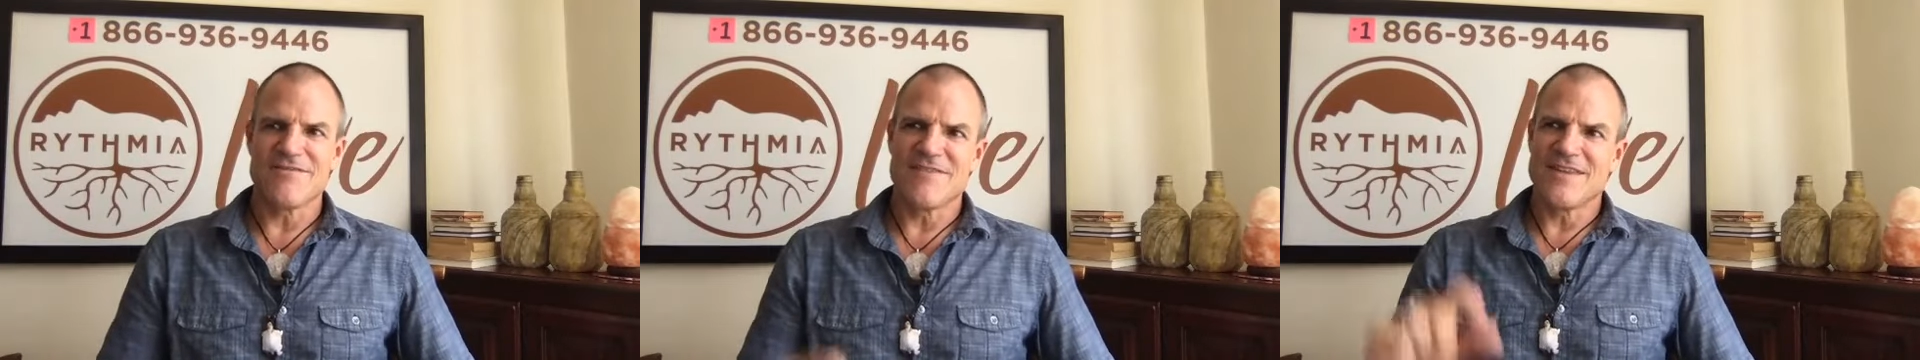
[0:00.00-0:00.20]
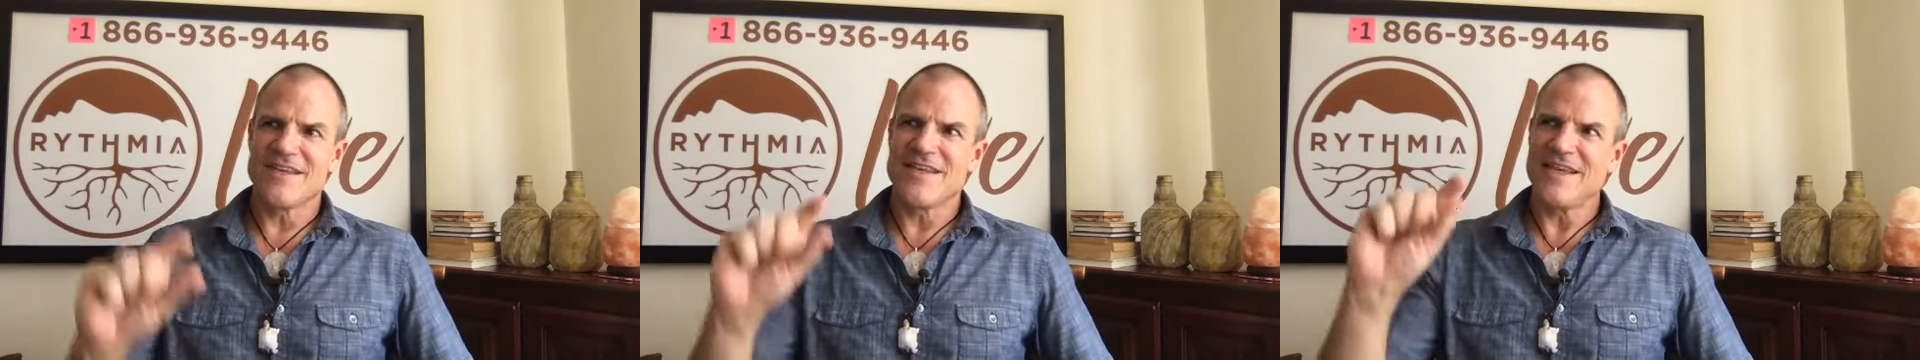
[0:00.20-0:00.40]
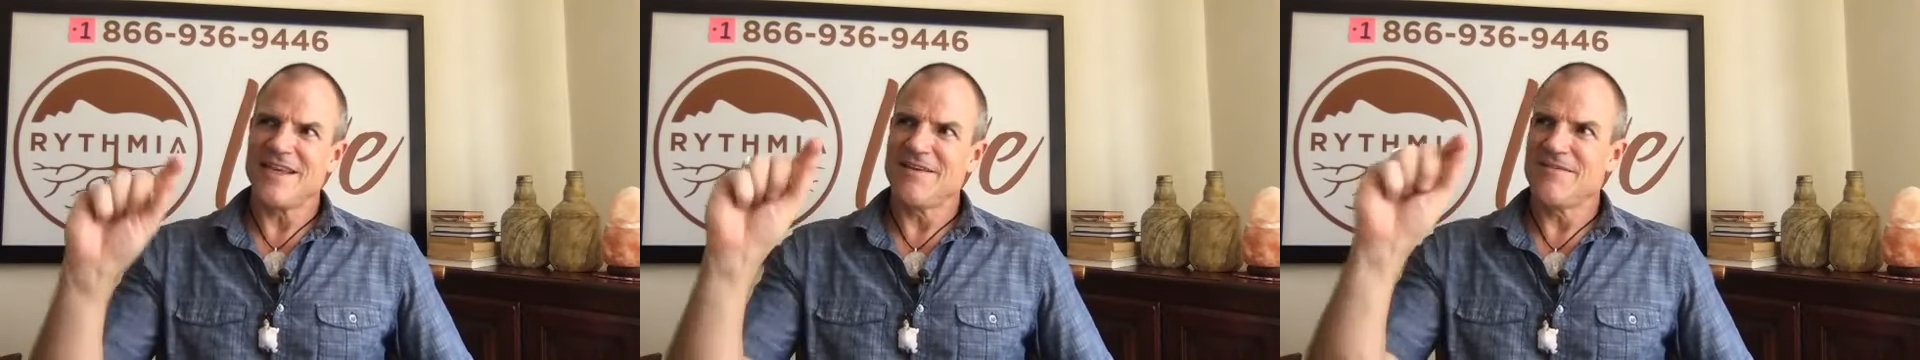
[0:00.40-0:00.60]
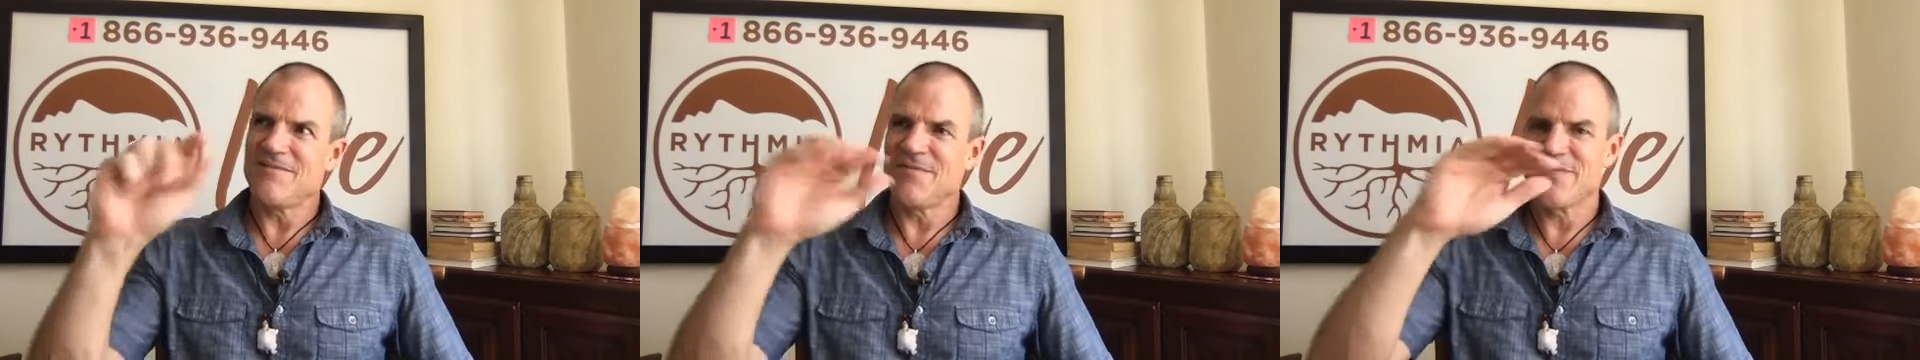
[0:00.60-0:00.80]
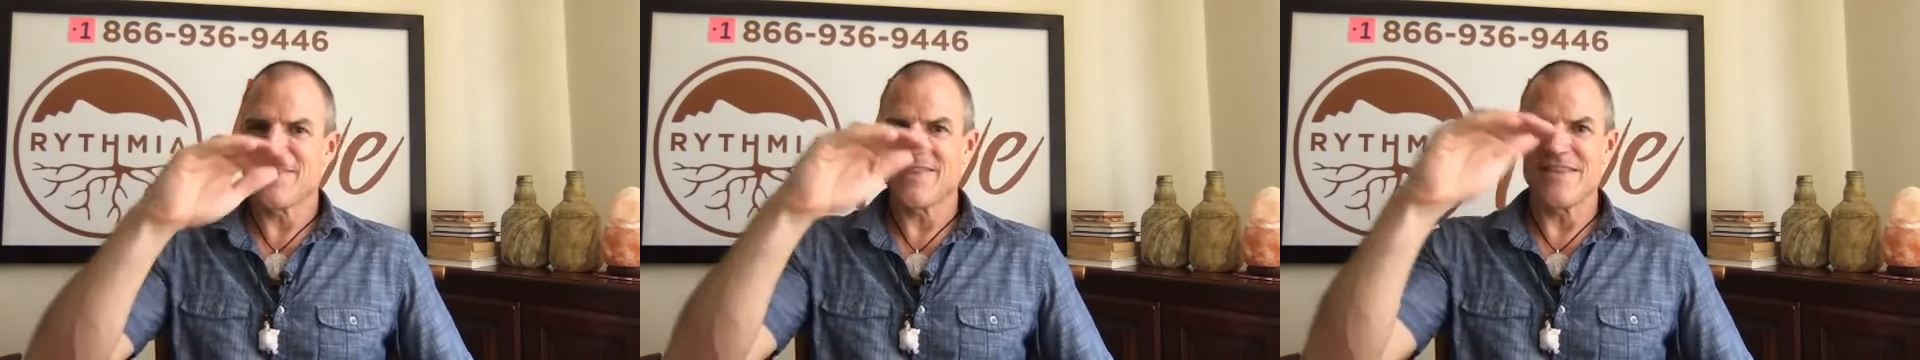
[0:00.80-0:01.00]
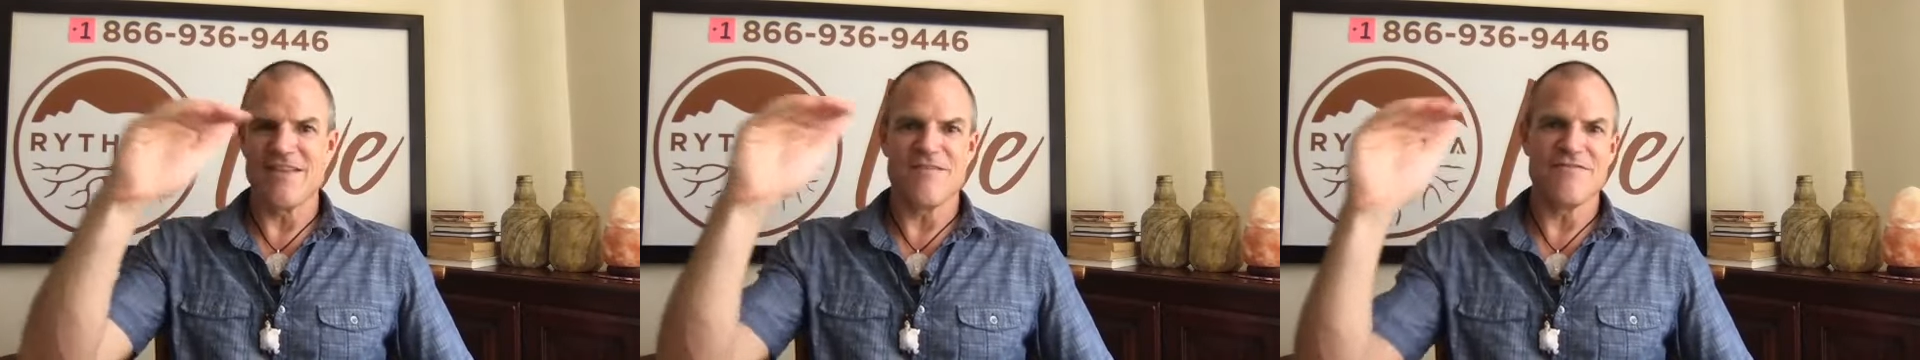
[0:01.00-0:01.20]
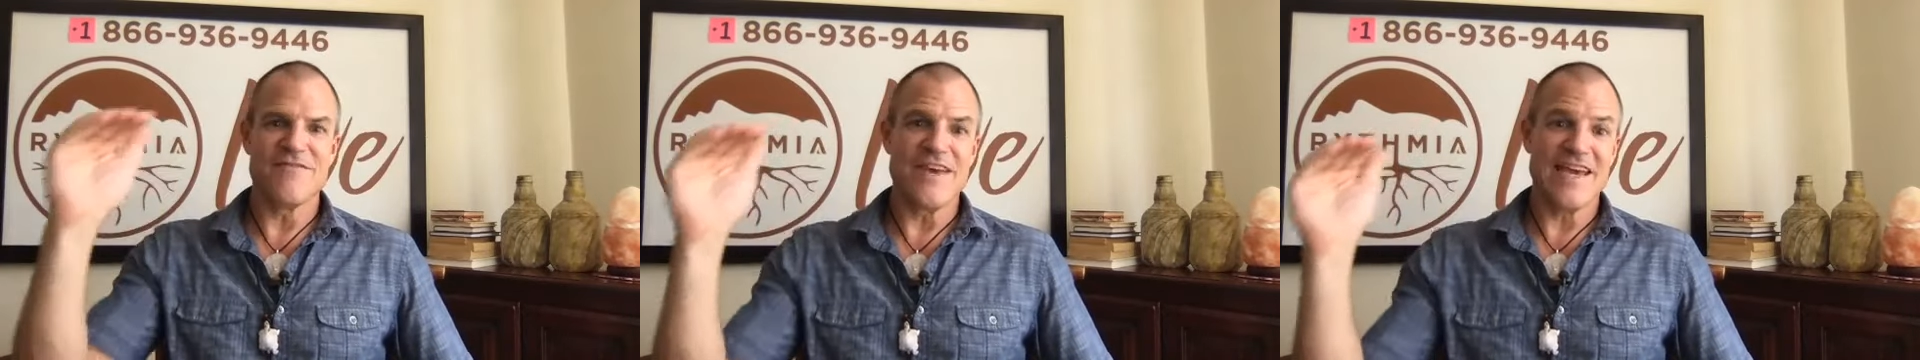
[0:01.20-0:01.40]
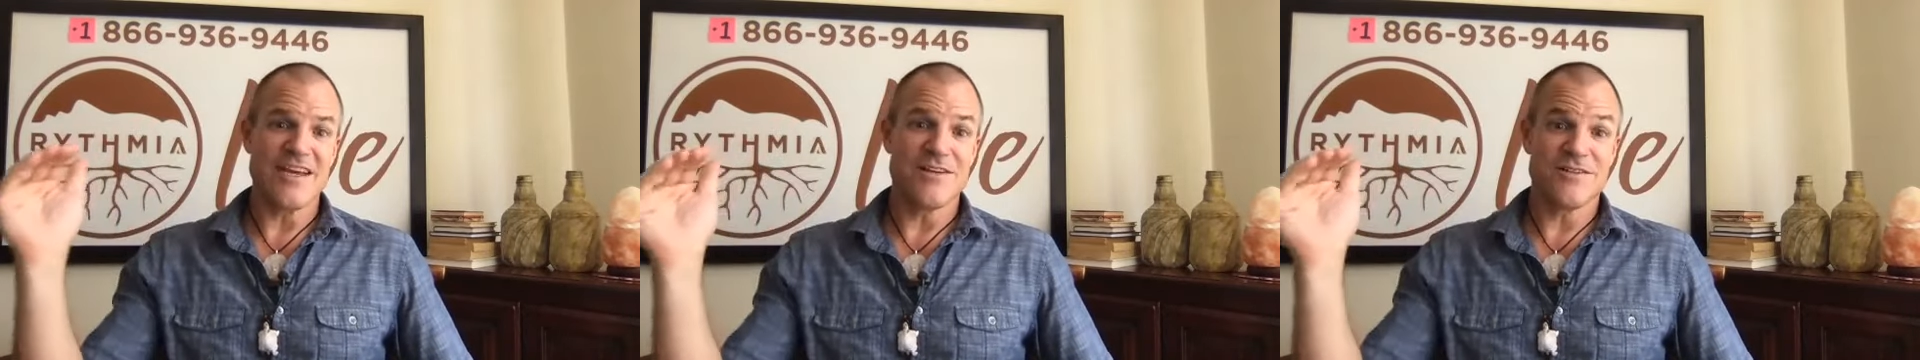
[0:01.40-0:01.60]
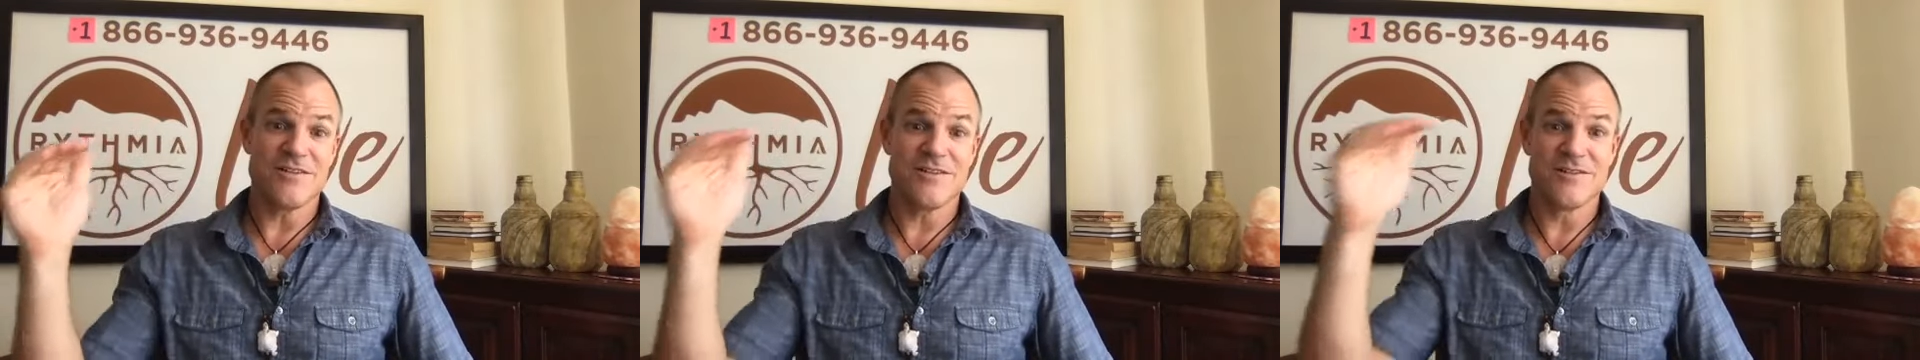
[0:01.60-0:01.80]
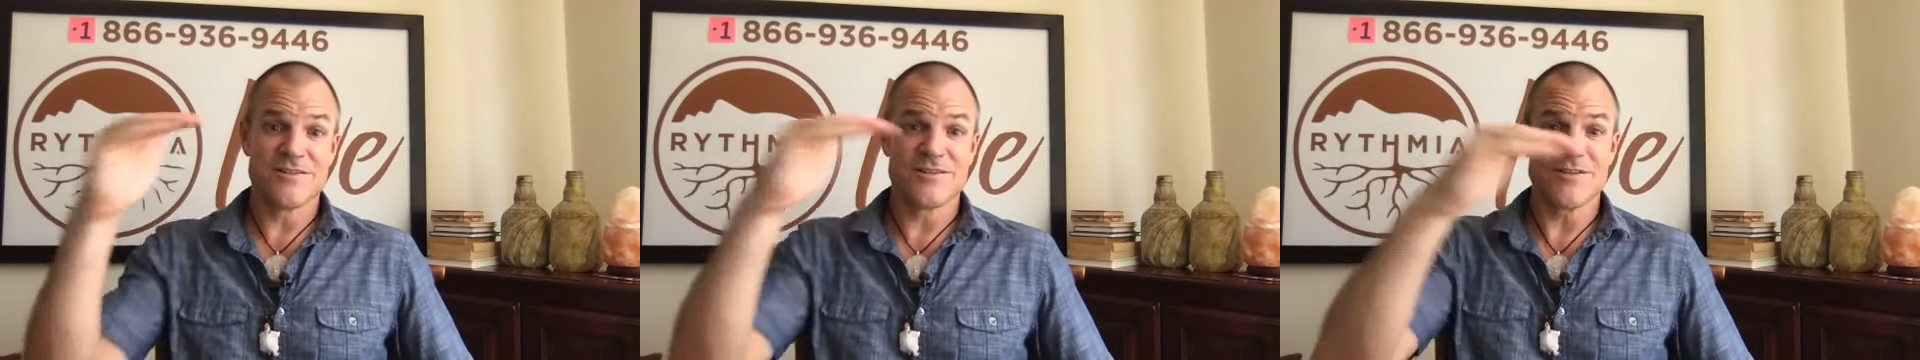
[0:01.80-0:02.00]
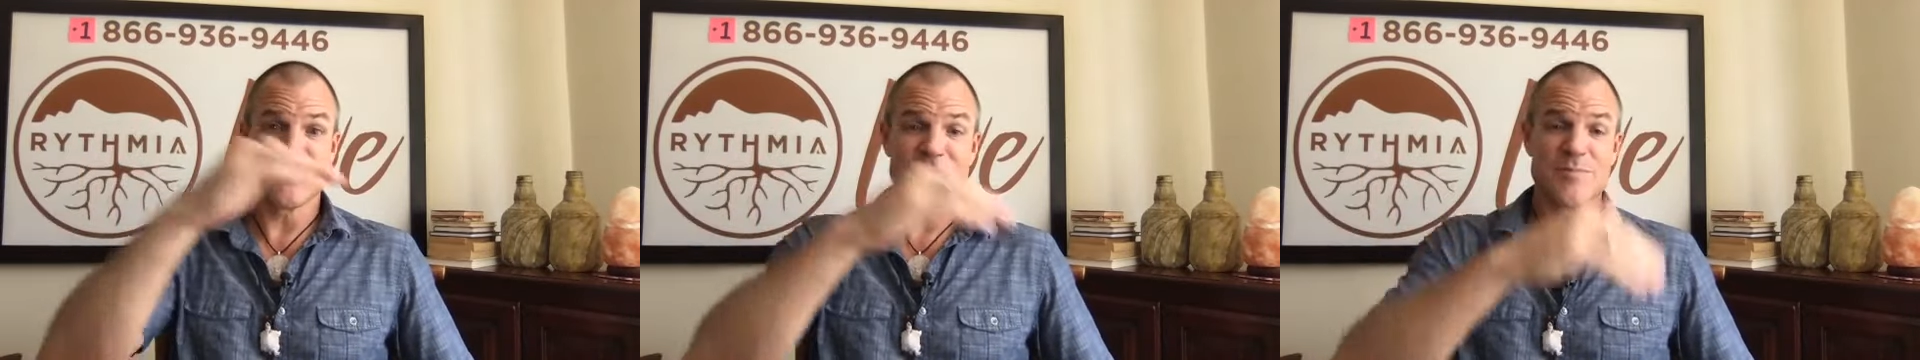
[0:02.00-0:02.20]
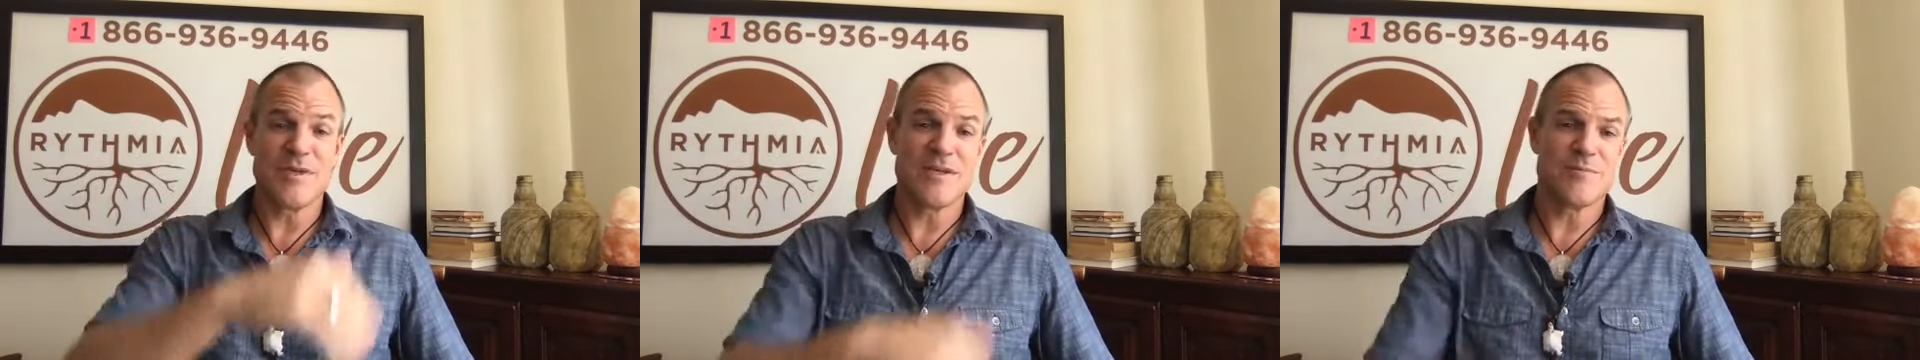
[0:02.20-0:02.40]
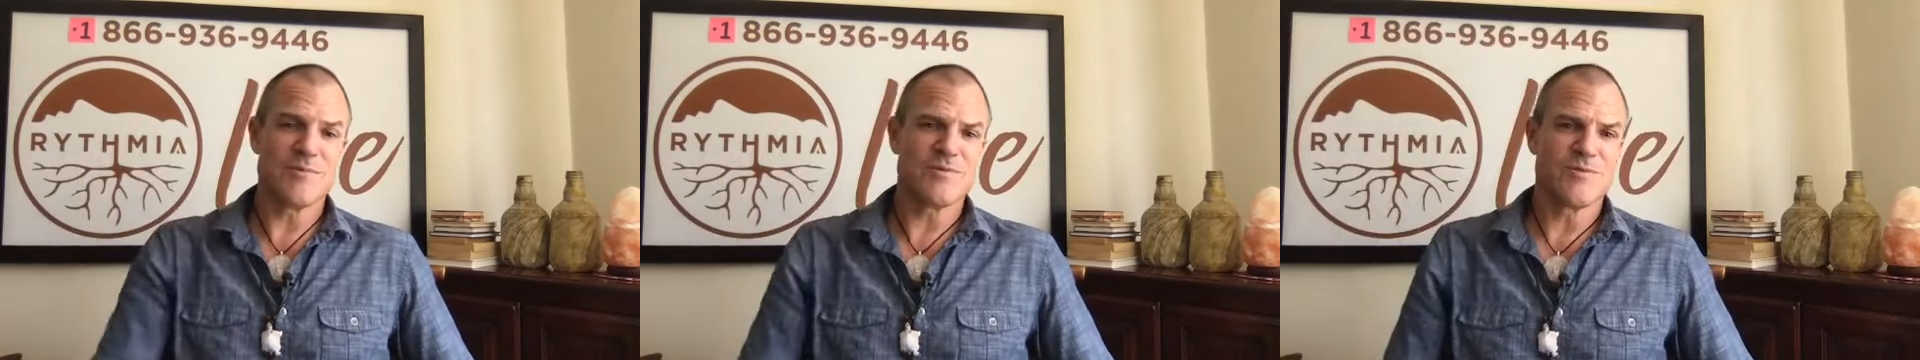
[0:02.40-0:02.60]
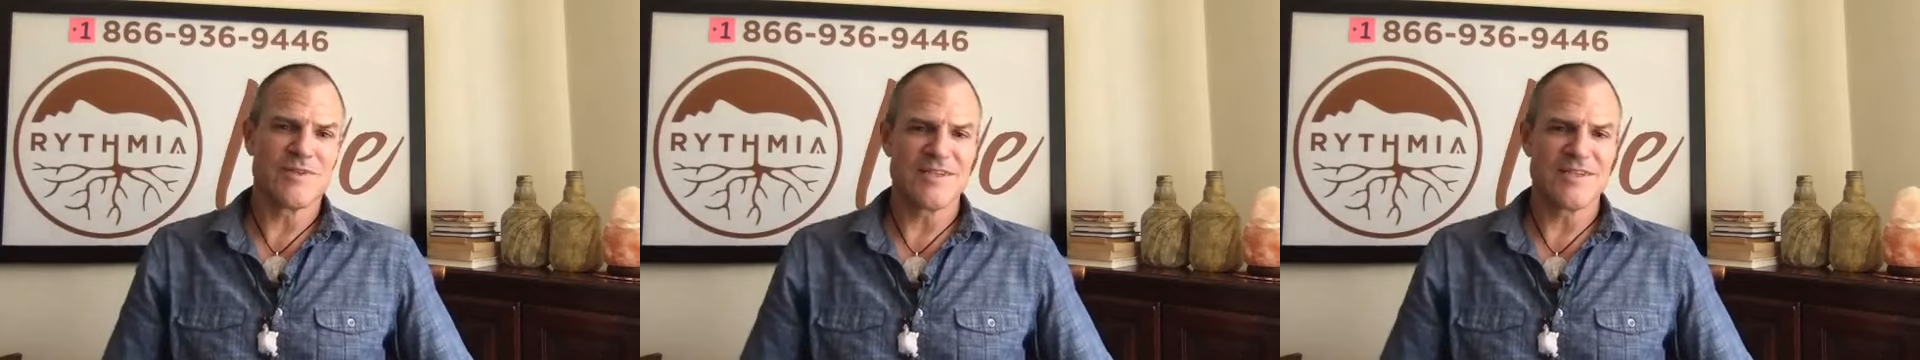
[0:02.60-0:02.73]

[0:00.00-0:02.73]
the veil, so to speak, between